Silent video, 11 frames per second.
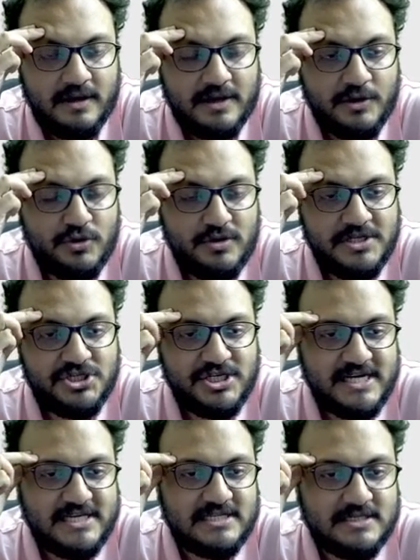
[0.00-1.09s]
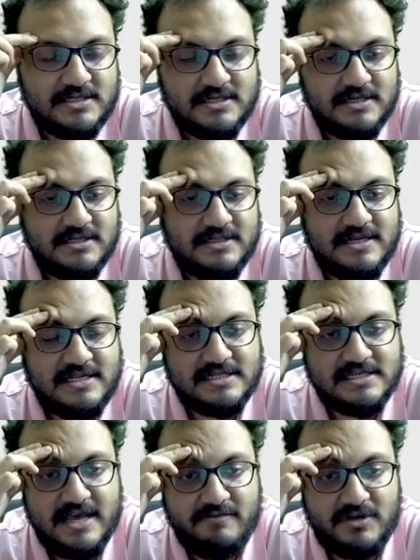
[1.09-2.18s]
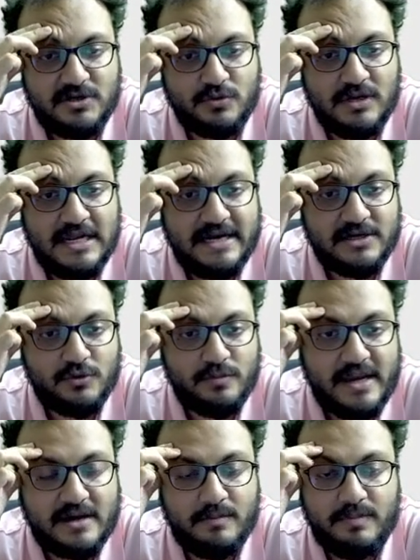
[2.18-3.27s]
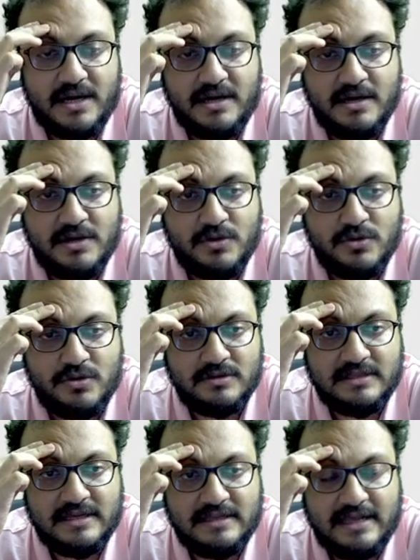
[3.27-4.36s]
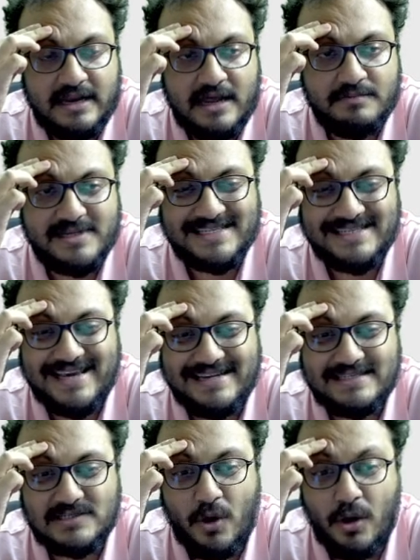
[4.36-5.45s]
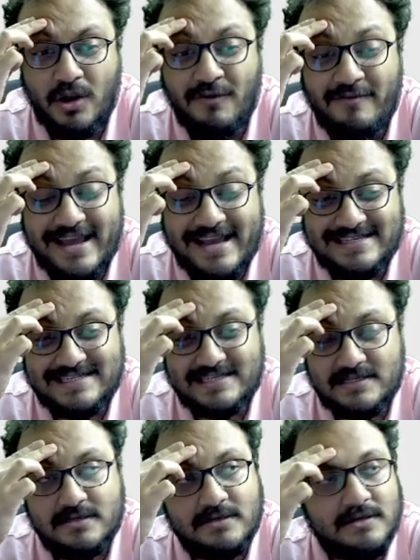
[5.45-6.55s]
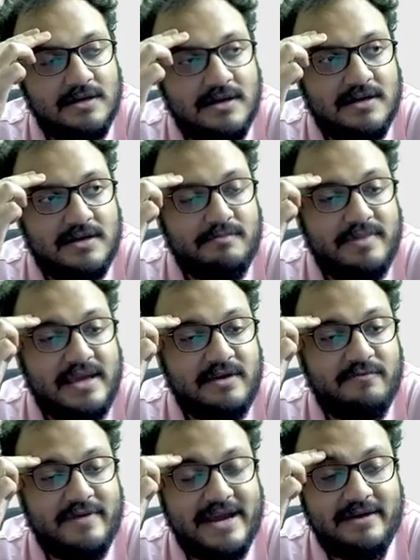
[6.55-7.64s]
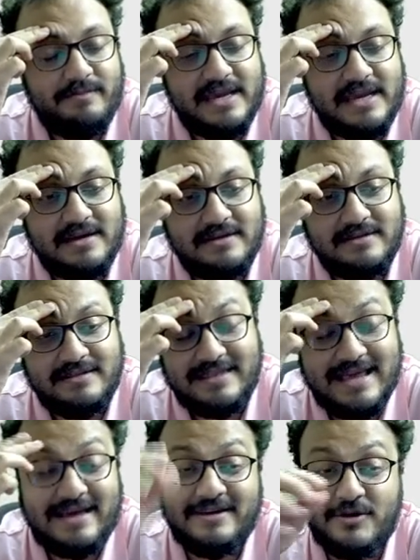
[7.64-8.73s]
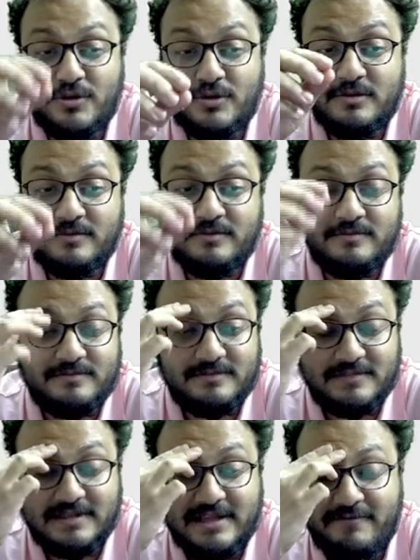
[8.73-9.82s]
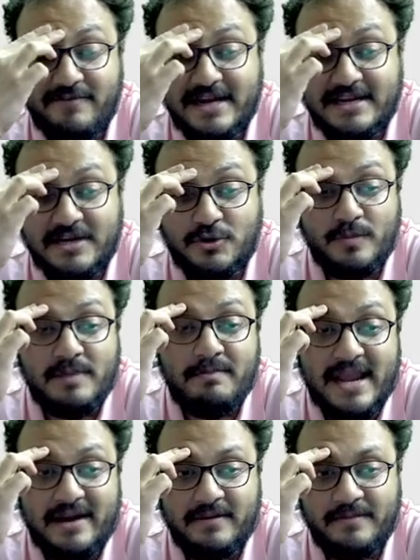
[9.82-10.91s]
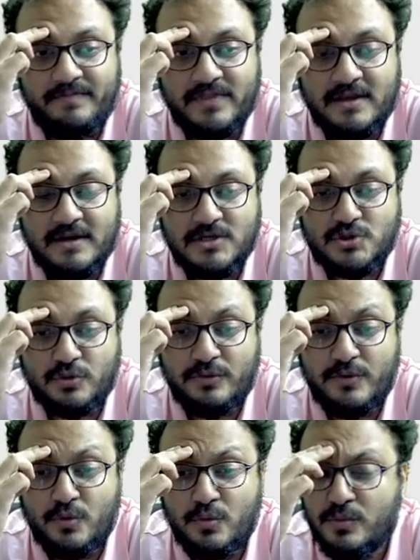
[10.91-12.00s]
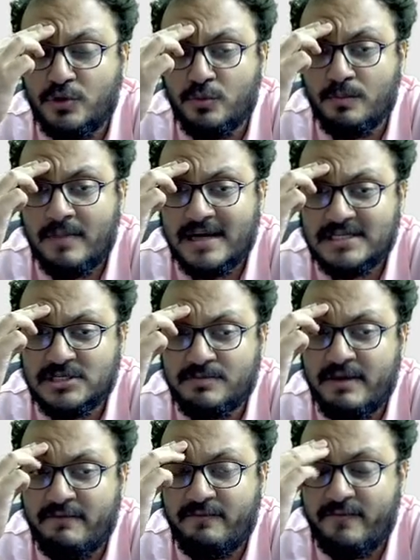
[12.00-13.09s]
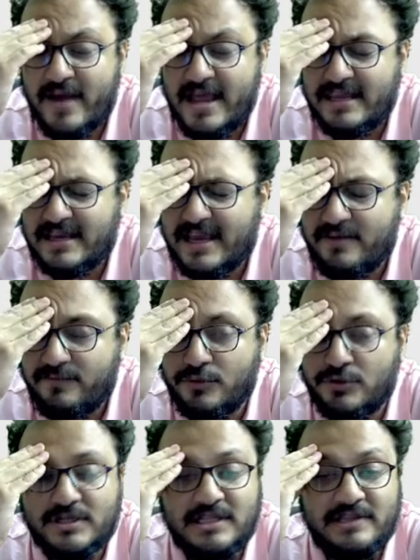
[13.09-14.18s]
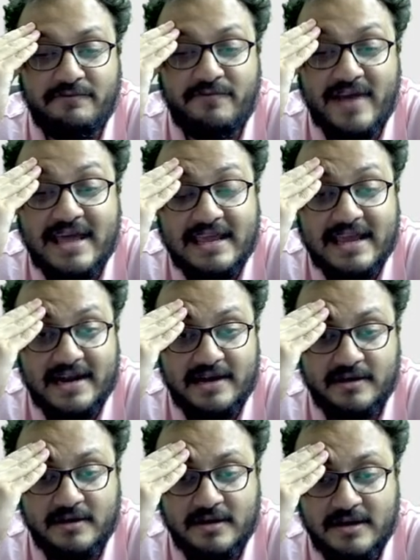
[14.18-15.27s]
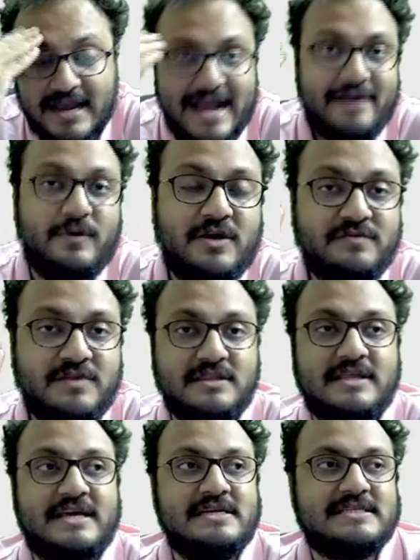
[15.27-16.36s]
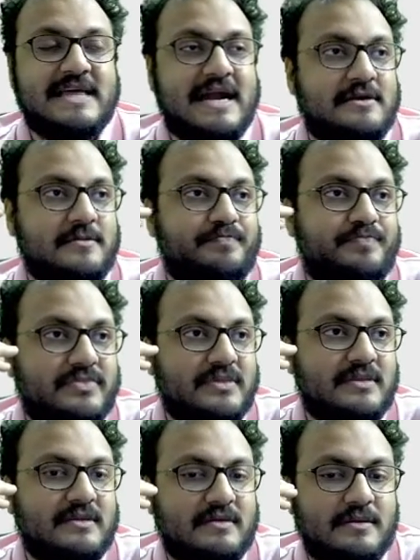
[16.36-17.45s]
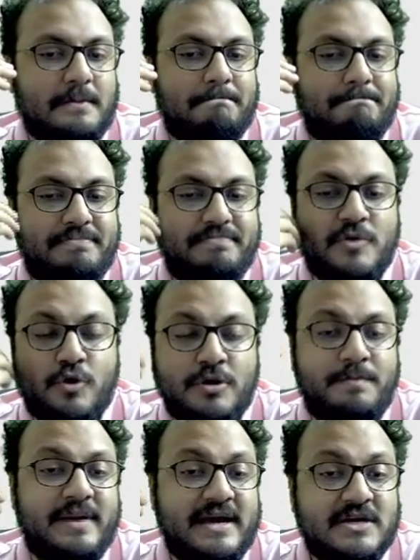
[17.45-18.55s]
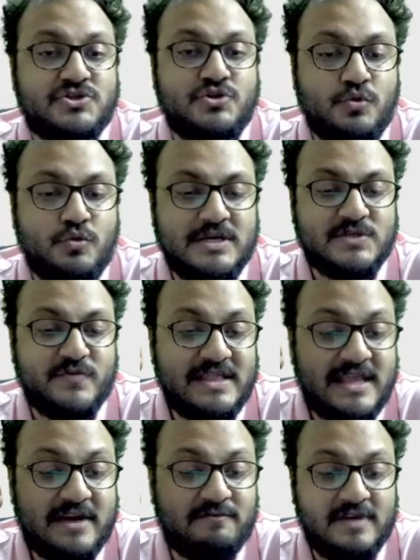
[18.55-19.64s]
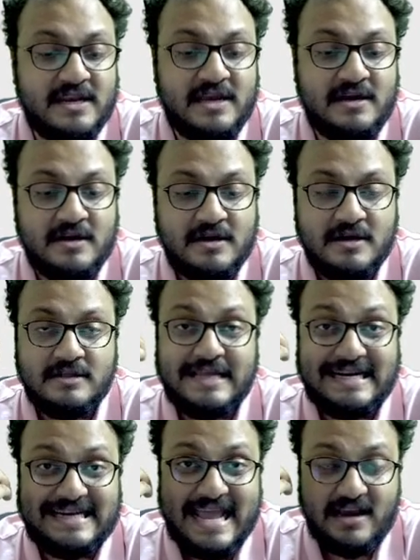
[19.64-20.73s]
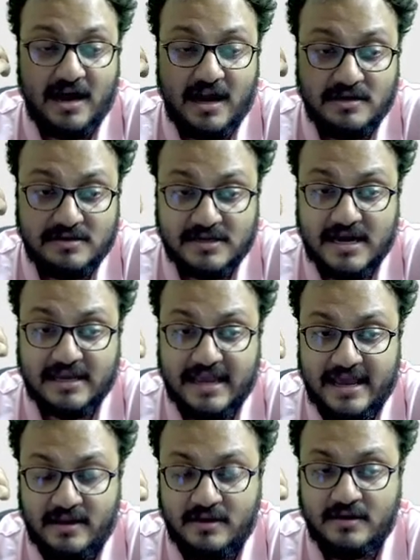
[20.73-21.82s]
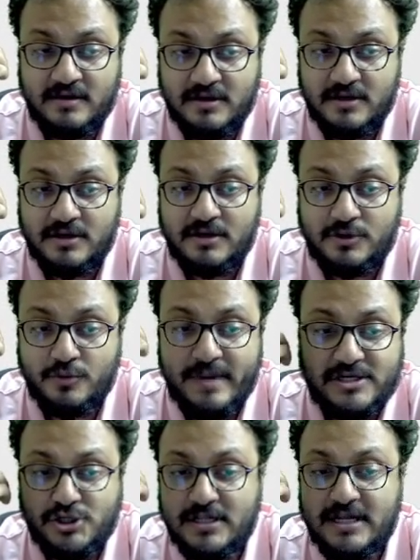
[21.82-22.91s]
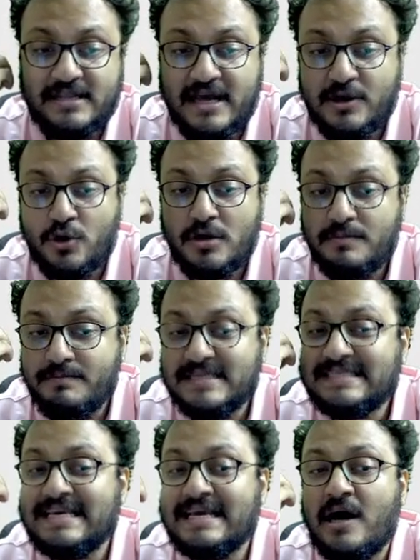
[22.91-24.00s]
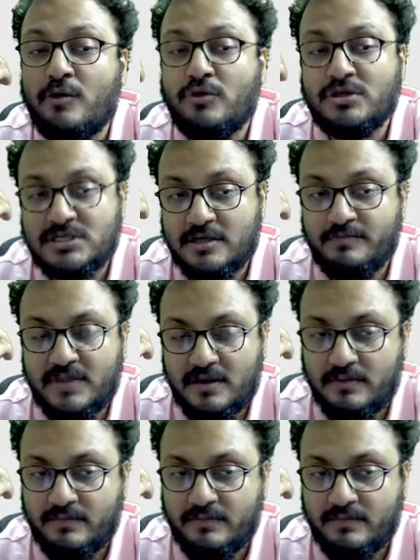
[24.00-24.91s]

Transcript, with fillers: You know, in chess, it's never too late to make a blunder. You know, there, there are mistakes always being, being you know, they're waiting to be made. So you, you must be very careful till the very end. And one of the things that good players do is when they are winning, they take ultra care to make sure that they are not missing out on something.